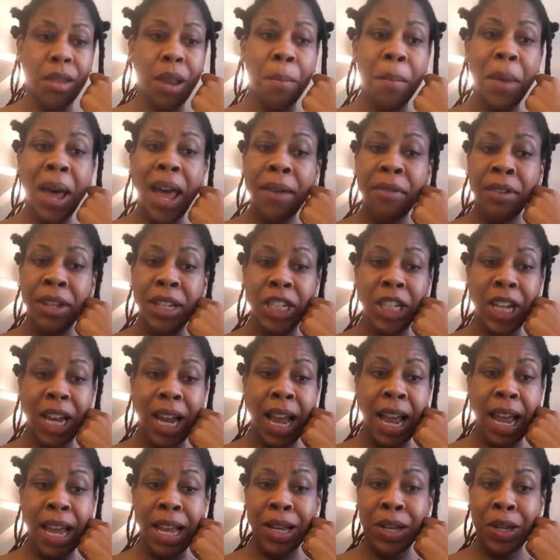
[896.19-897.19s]
But I have a
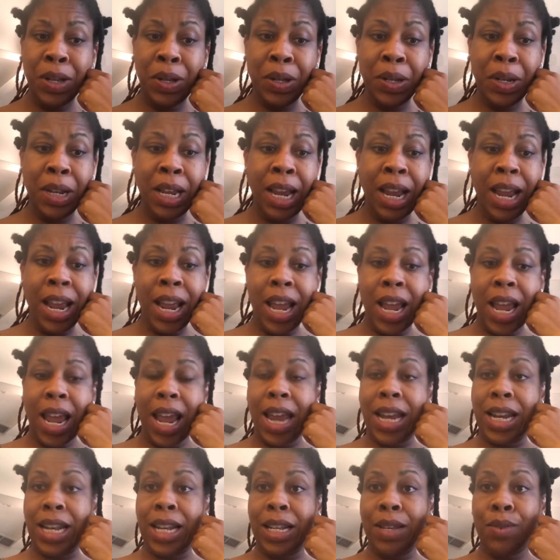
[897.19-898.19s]
child
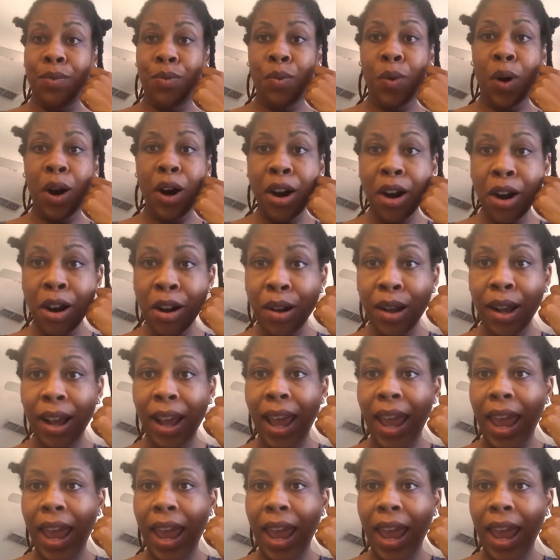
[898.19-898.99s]
and a work,